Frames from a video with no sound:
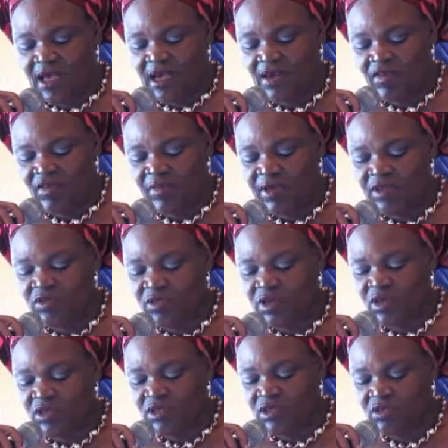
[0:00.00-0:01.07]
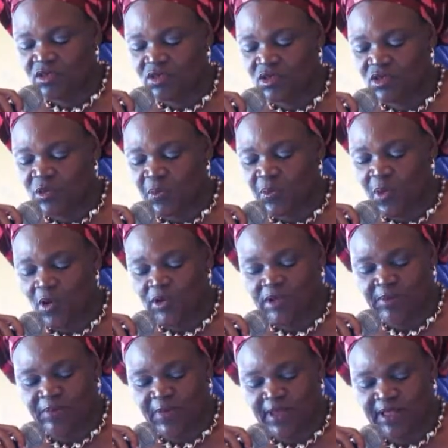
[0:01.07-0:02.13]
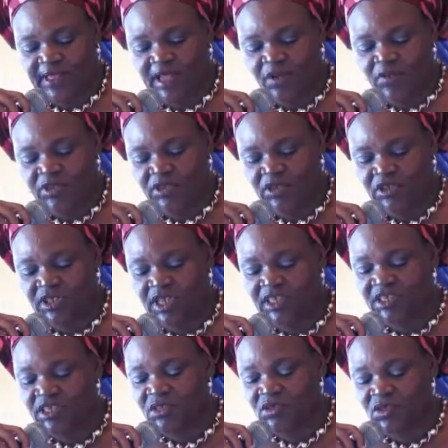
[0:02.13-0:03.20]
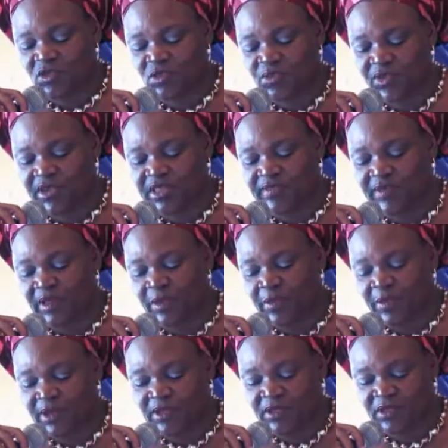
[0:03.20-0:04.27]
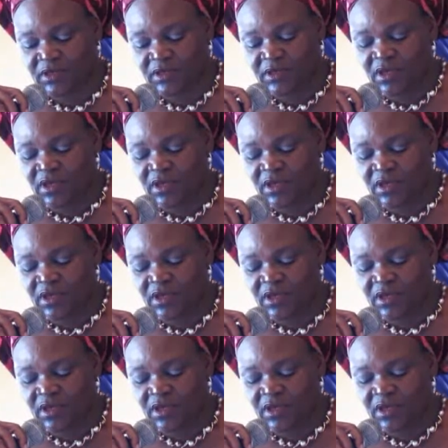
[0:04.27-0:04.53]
Government will continue to support and partner with such NGOs to bring development